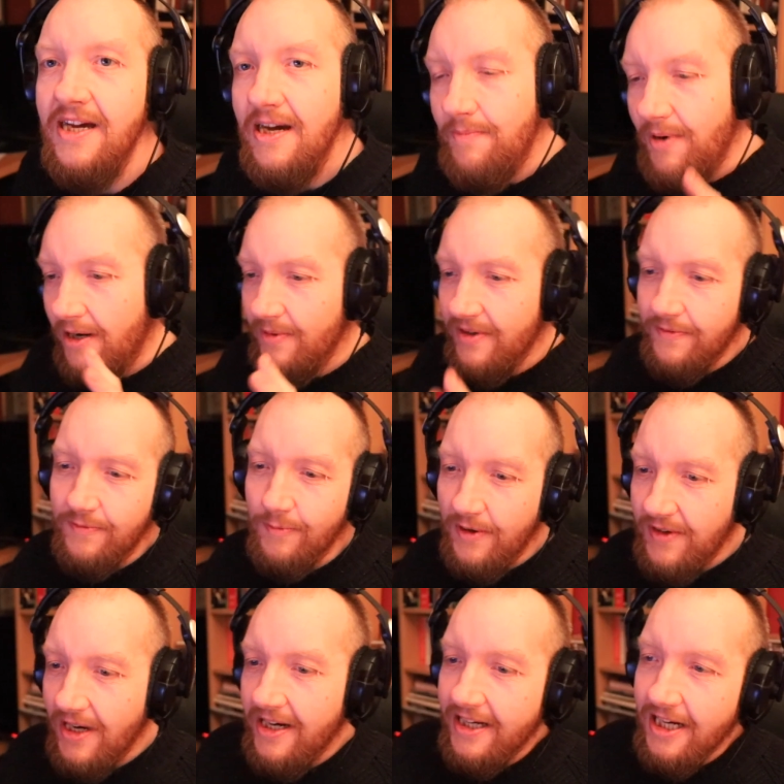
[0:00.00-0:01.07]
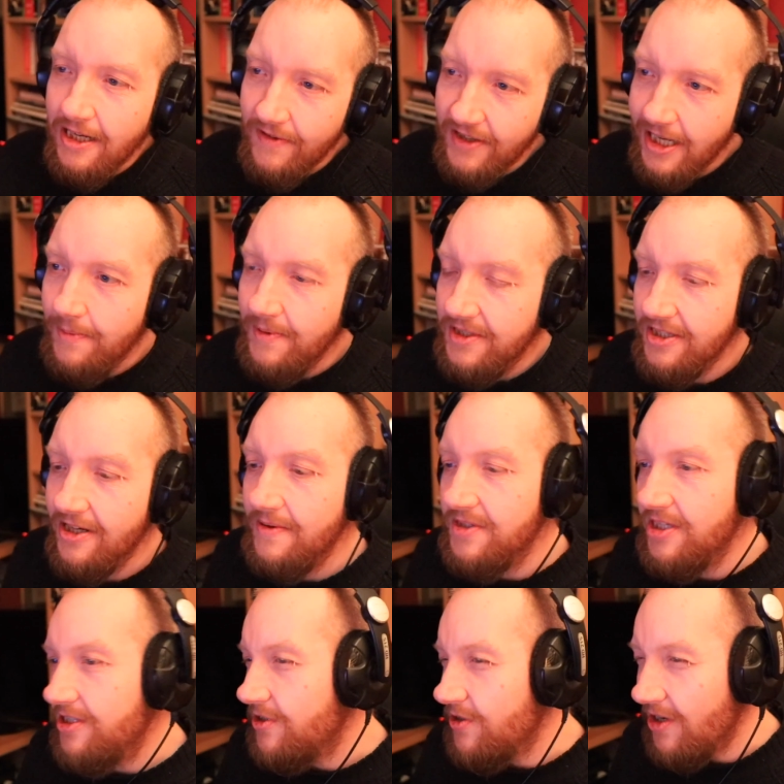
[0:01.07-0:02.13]
But we've done it kind of a couple of times
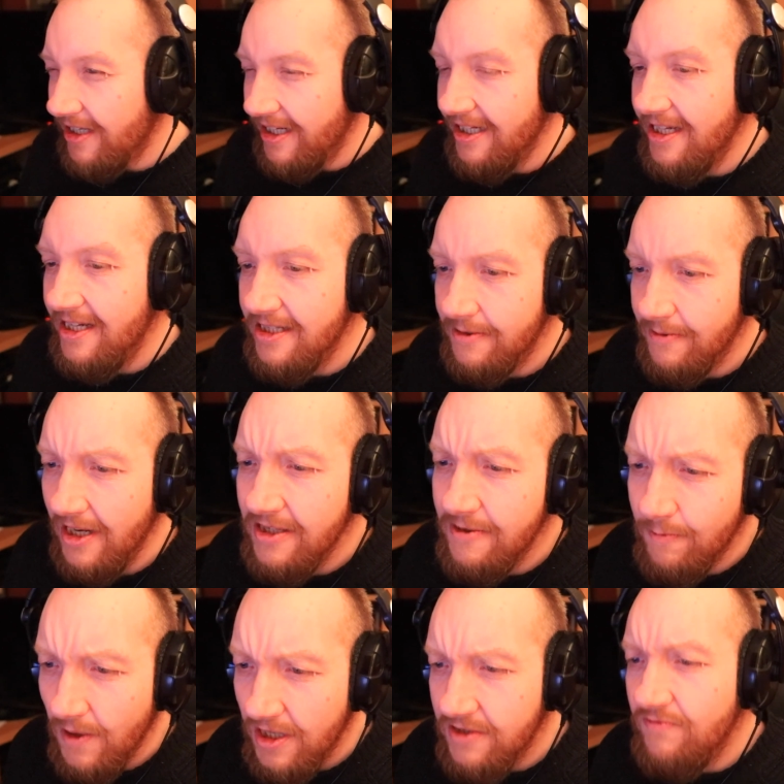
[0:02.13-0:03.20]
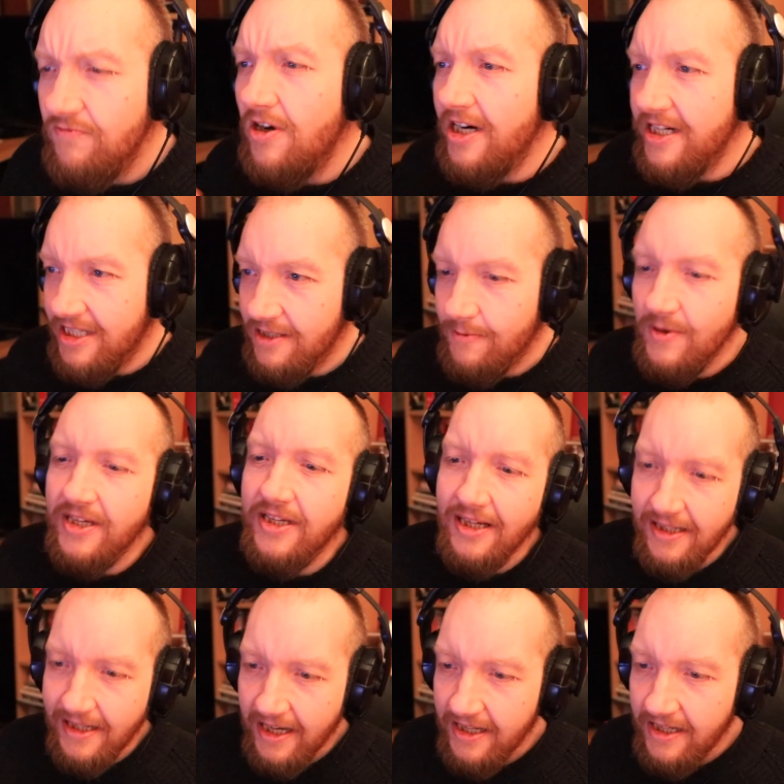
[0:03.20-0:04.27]
just to try and get it as right as we can
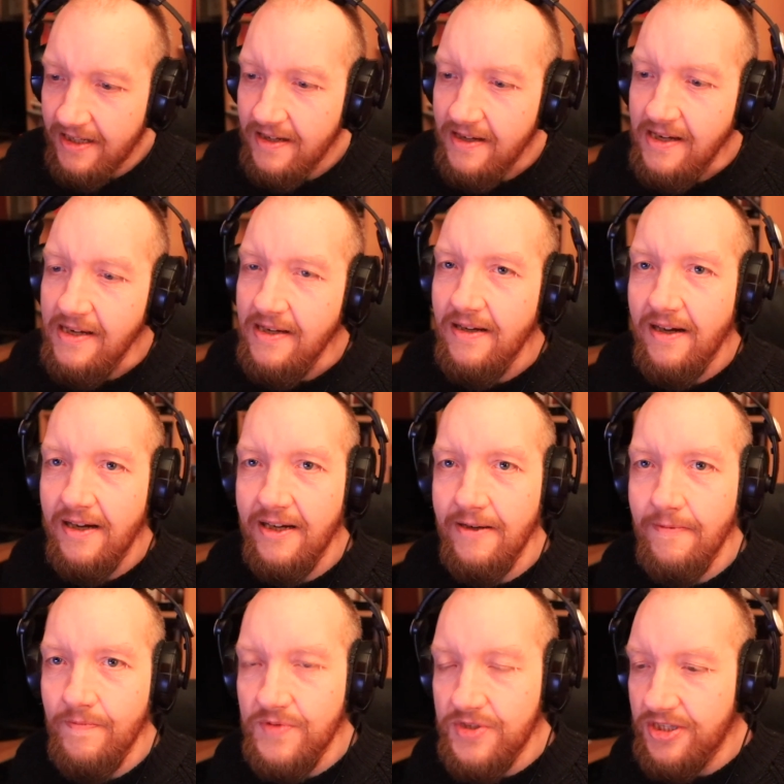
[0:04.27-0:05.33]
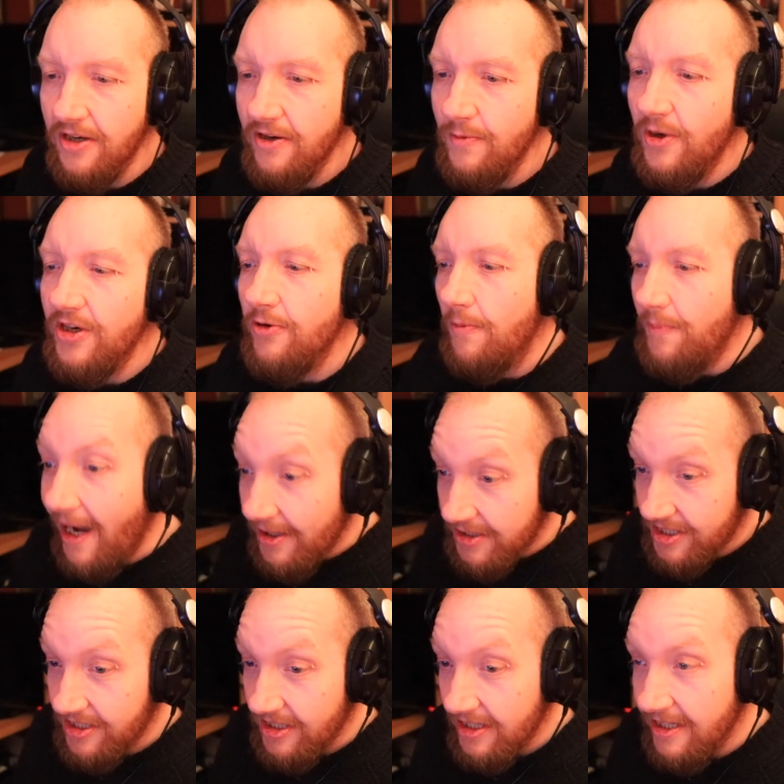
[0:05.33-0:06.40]
get it. So what you're about to
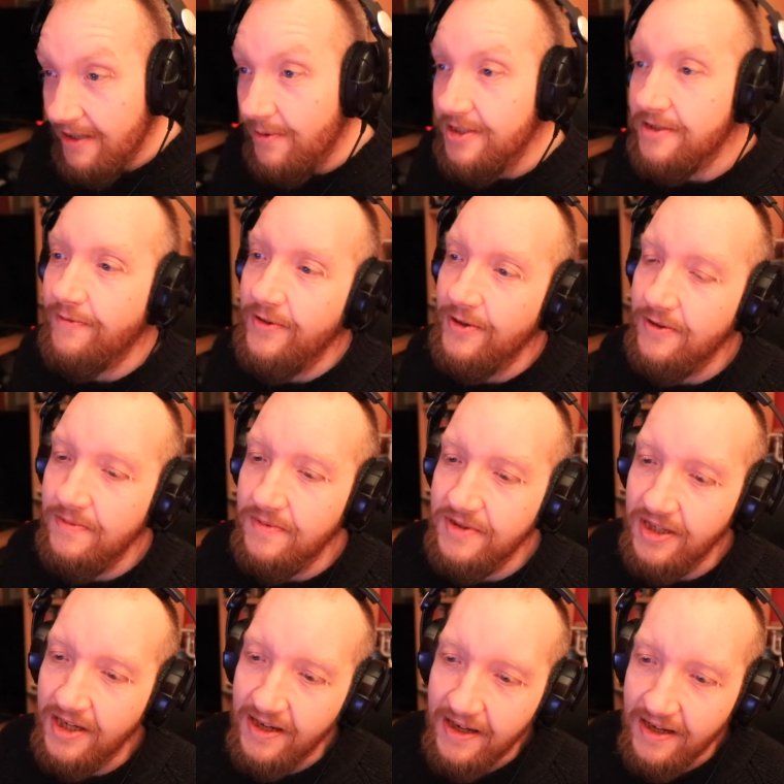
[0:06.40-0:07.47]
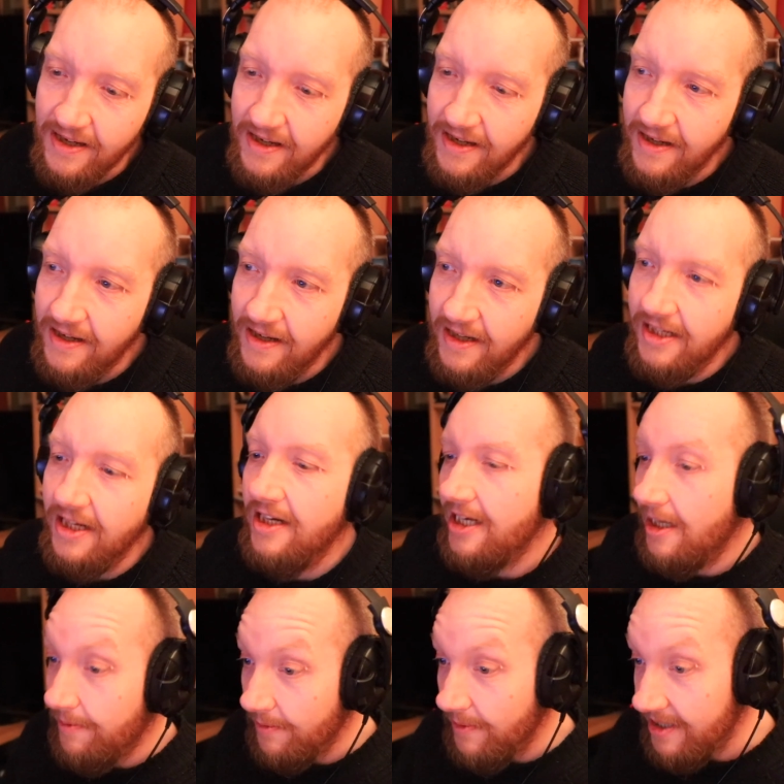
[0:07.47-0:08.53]
see was filmed a
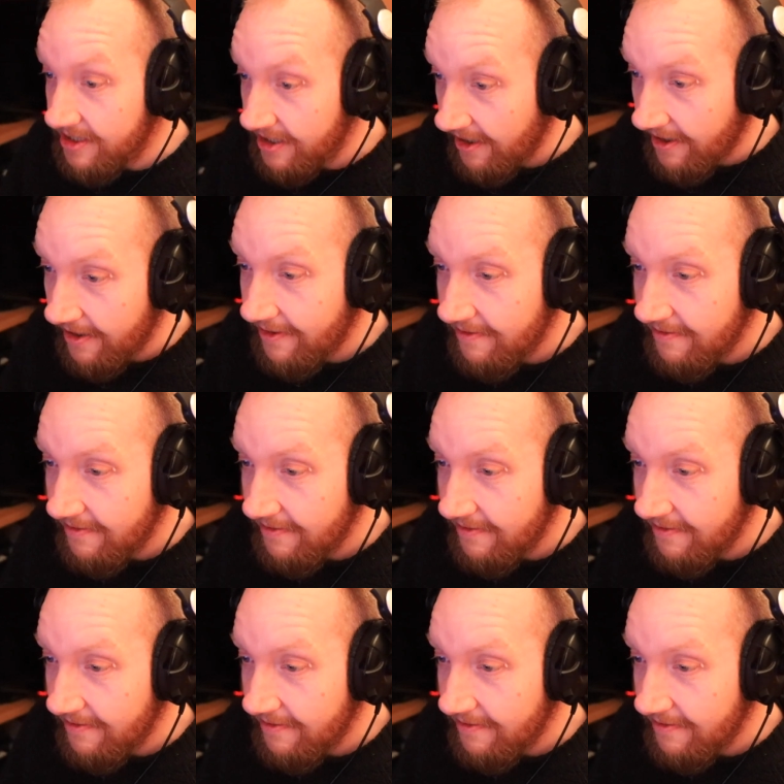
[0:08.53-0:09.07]
couple of weeks ago.